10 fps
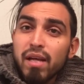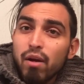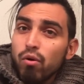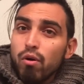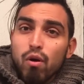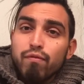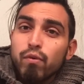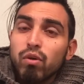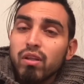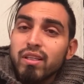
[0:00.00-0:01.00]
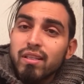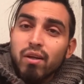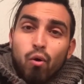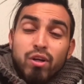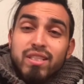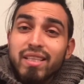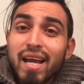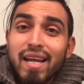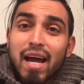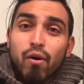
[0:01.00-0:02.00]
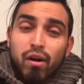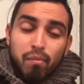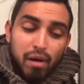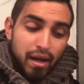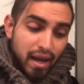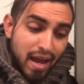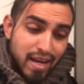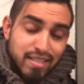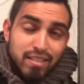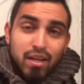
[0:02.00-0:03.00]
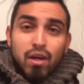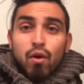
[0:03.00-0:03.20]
I don't know if it would look or stand out on my ass